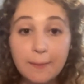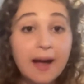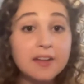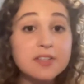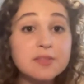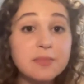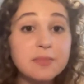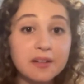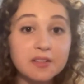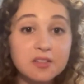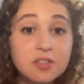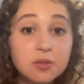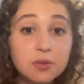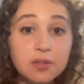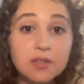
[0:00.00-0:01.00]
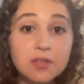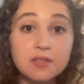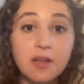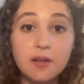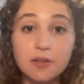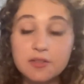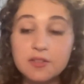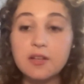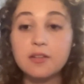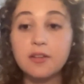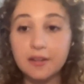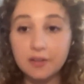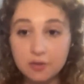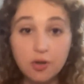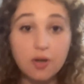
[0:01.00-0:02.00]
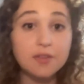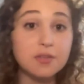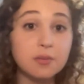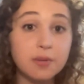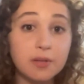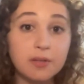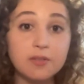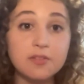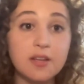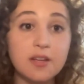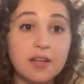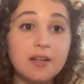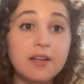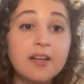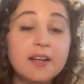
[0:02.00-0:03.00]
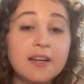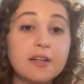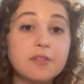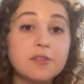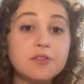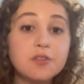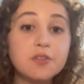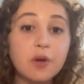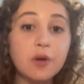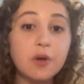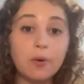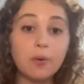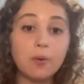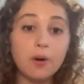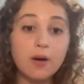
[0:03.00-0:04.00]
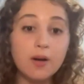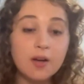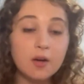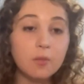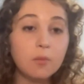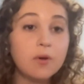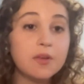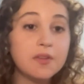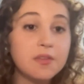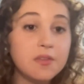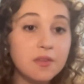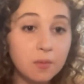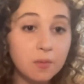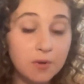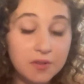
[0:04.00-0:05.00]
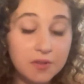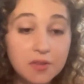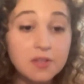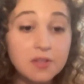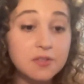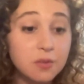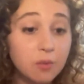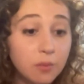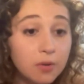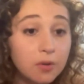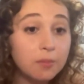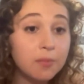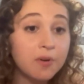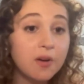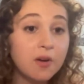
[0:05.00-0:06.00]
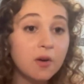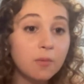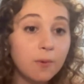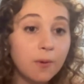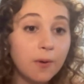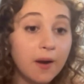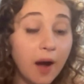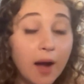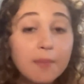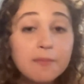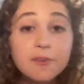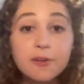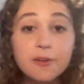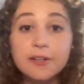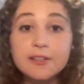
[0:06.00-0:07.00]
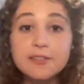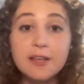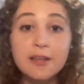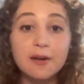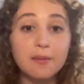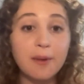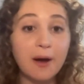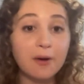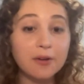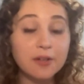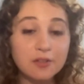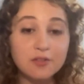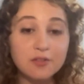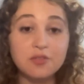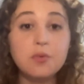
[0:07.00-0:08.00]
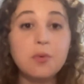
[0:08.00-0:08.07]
aspect to these letters that like draws the readers in. And so with this group, what I'm very excited about is